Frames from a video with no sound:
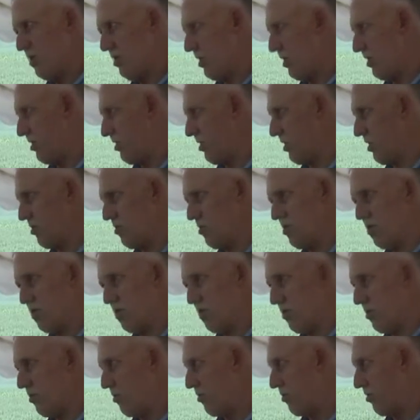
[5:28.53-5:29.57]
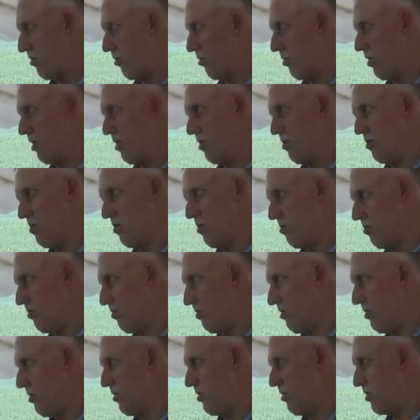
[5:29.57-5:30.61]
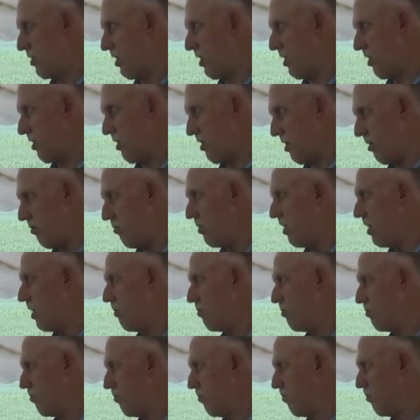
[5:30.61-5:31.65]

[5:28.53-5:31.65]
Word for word: That thing's just losing ground. It just can't keep up.